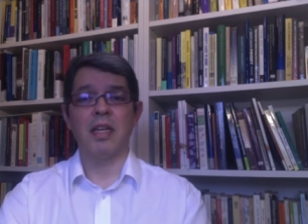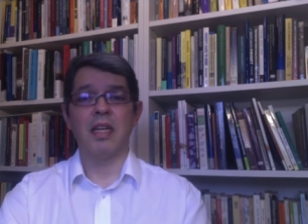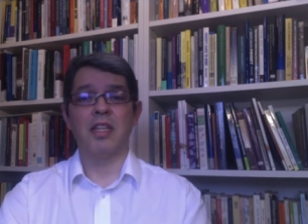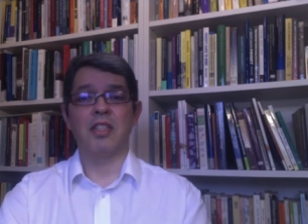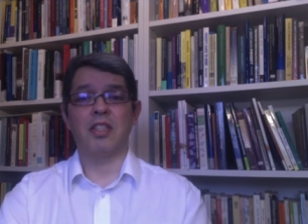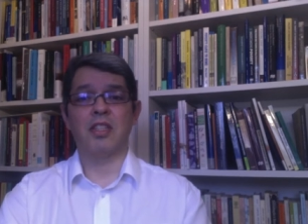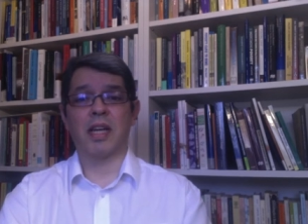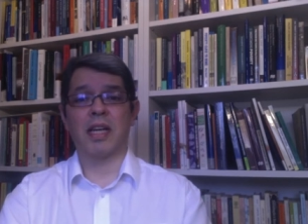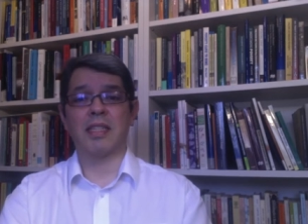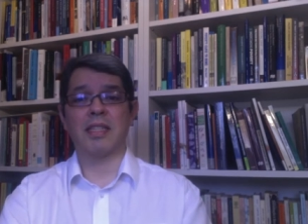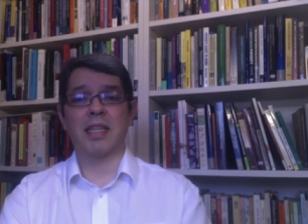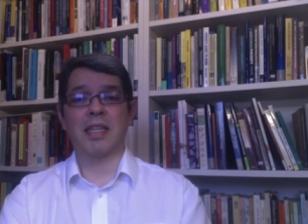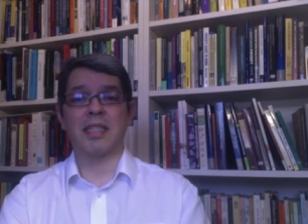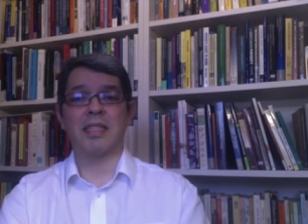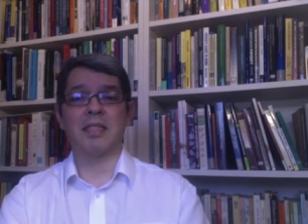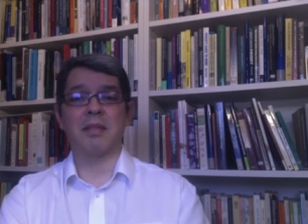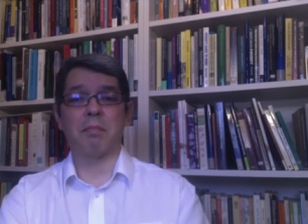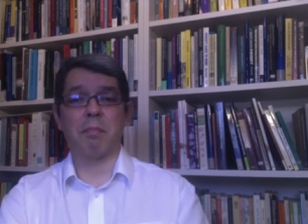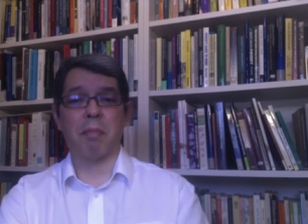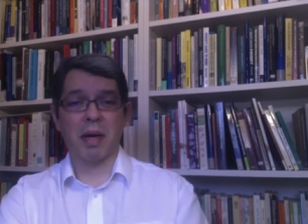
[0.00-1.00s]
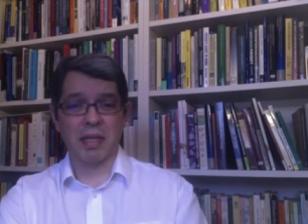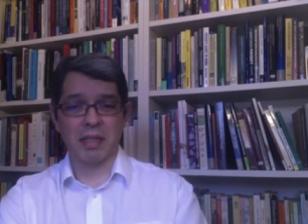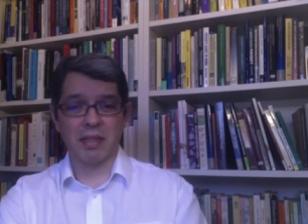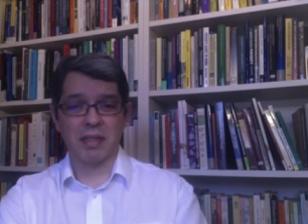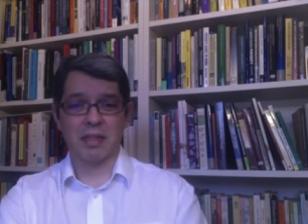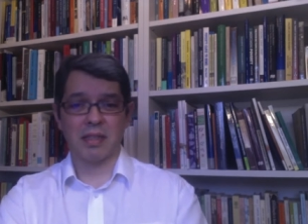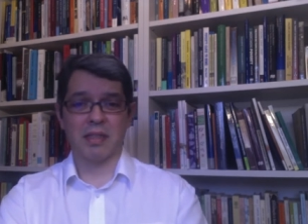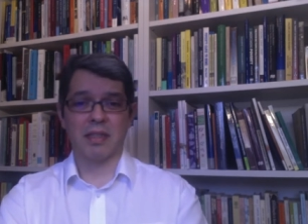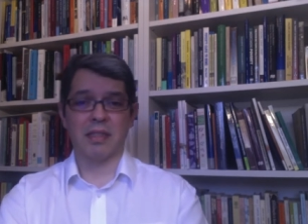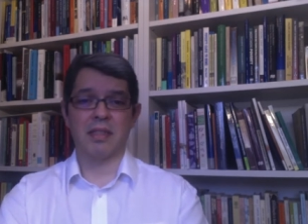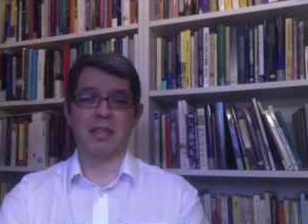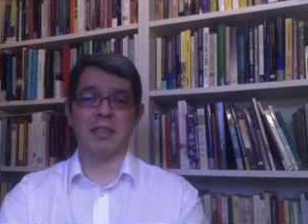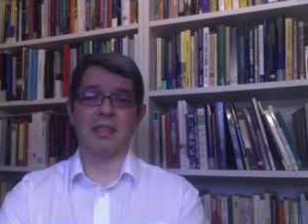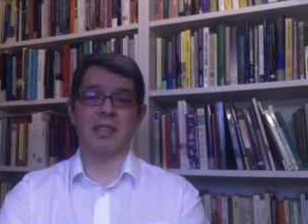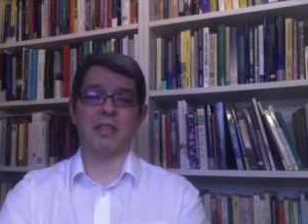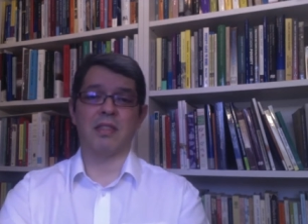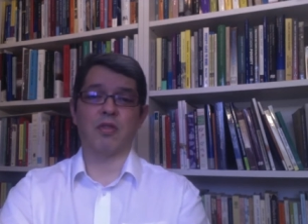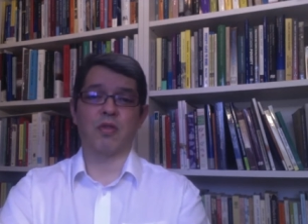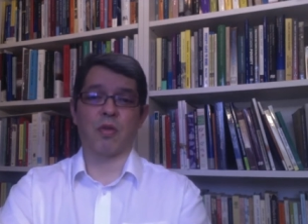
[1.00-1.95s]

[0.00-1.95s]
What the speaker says: She has expanded this